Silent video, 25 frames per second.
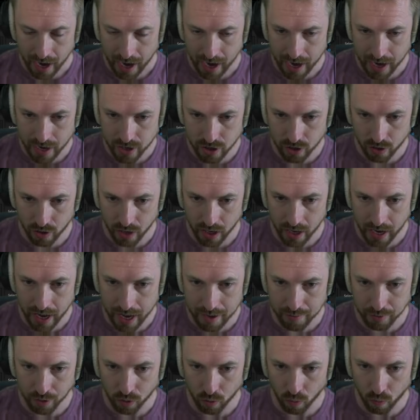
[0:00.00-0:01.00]
and you can
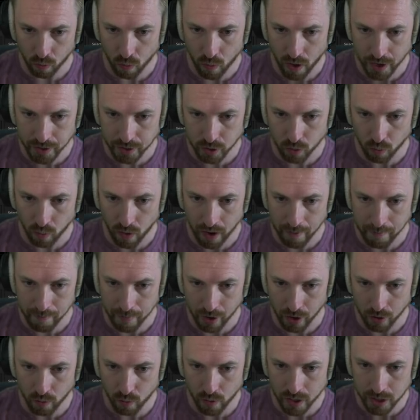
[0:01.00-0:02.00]
enable one-to-one
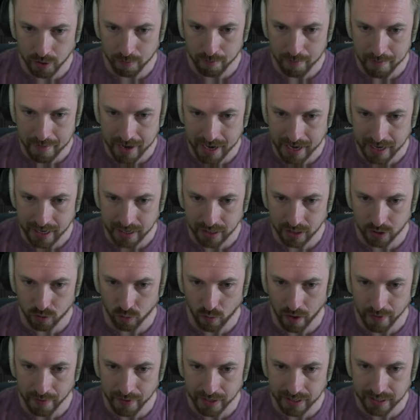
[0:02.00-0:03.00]
mode, which means
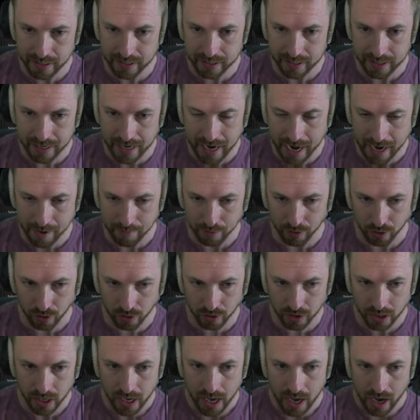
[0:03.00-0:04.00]
when this is
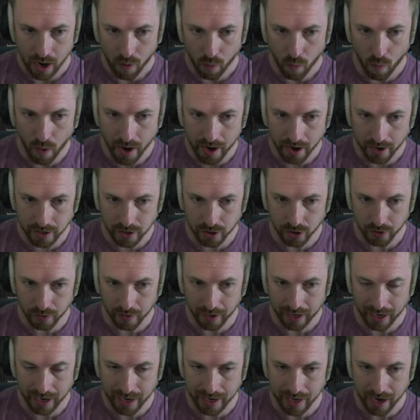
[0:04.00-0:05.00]
enabled, when I turn
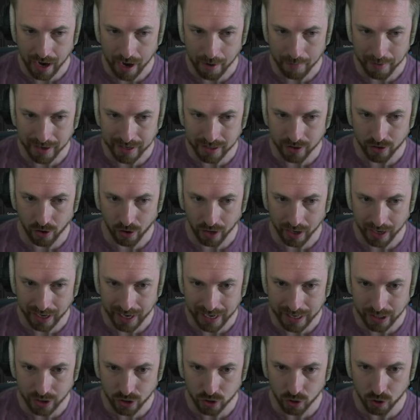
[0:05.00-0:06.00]
the gain up, it's not going to
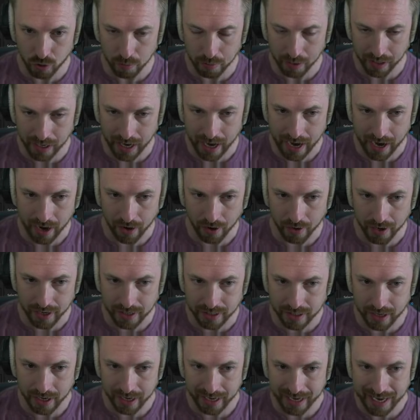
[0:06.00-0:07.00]
get super loud.
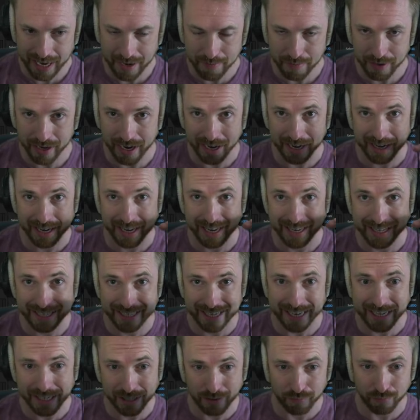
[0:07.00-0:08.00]
It's going to keep it at a
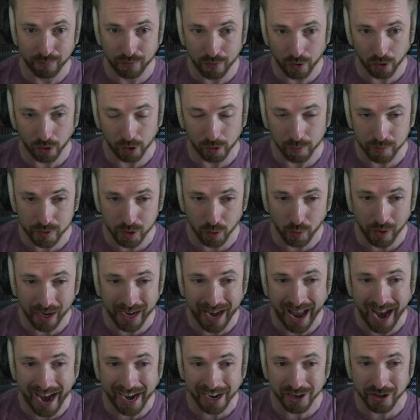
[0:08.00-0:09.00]
consistent volume so we
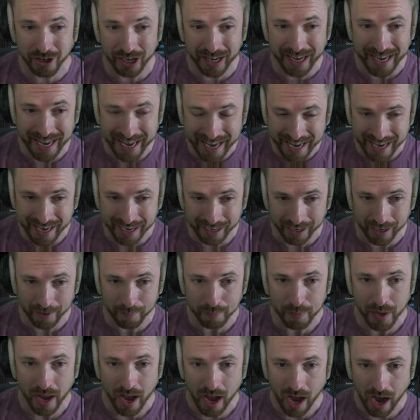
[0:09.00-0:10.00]
can actually hear
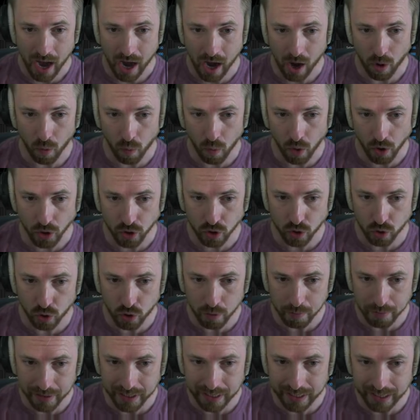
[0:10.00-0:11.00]
uh, what
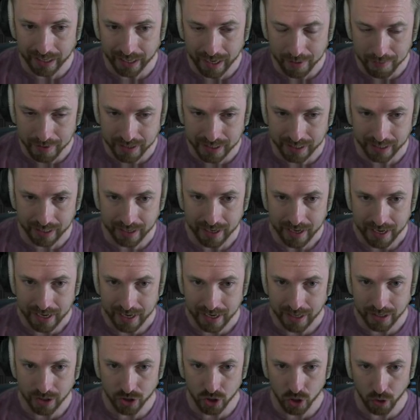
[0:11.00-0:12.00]
true peak limiting
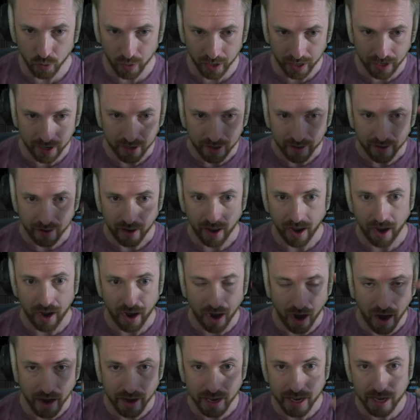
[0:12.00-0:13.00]
is doing,
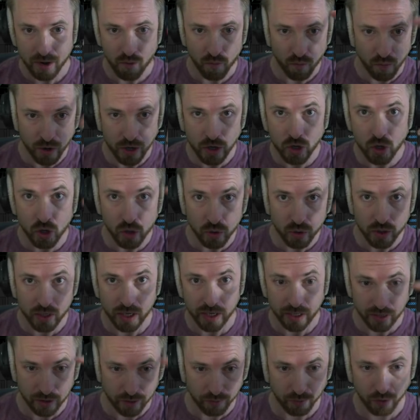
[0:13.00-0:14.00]
uh, i.e.
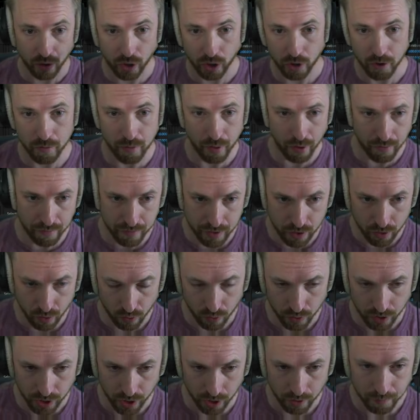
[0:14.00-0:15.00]
reducing the volume of the
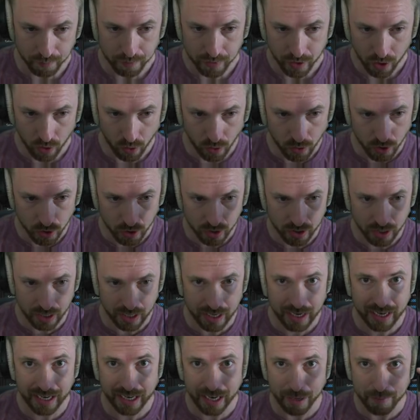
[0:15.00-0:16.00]
audio or just
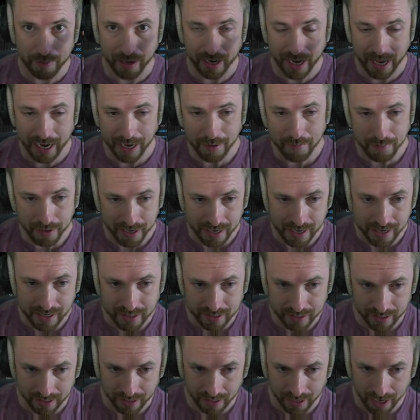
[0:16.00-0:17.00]
clipping any
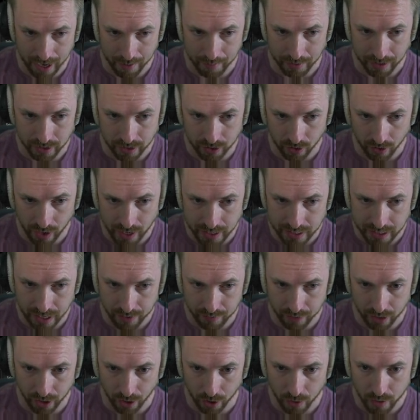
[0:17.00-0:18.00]
peaks that are coming. So let's
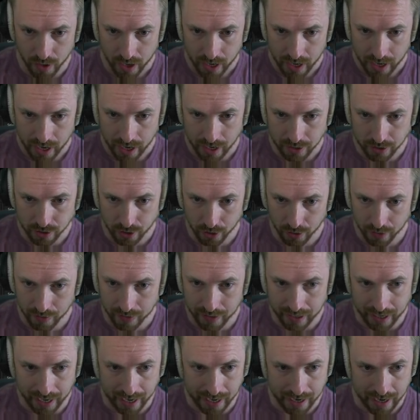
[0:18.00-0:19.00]
have a go at turning
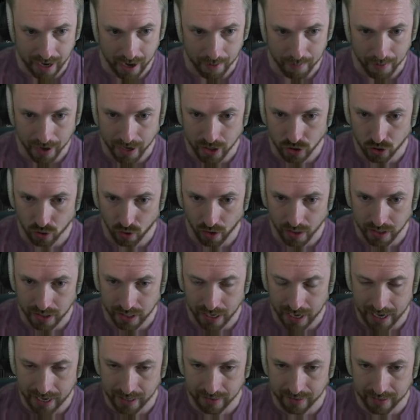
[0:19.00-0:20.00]
the gain up and trying to
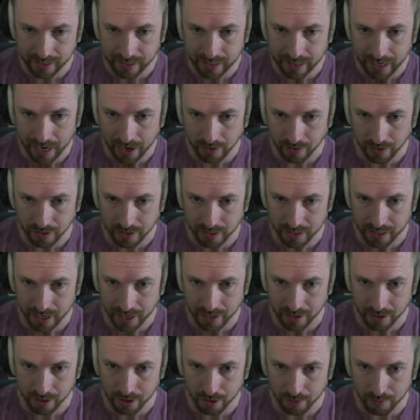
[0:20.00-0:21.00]
hit the loudness
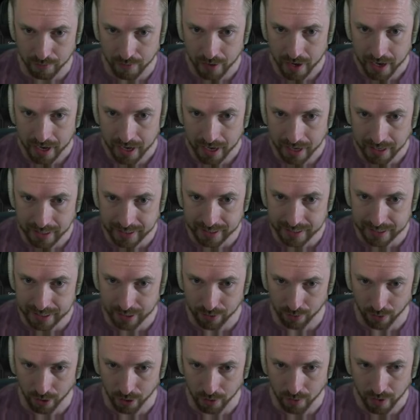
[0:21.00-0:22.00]
standard of
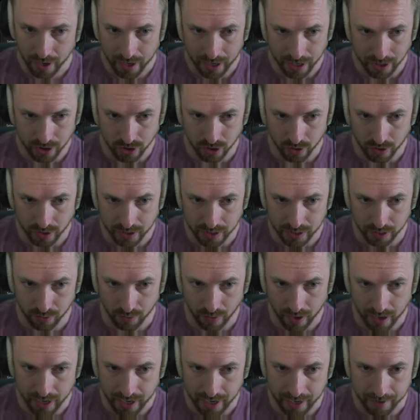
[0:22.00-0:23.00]
zero, as you can see
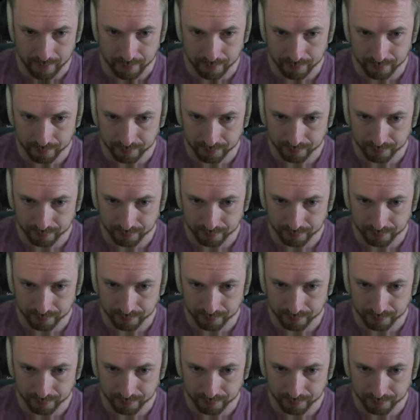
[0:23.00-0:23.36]
right here.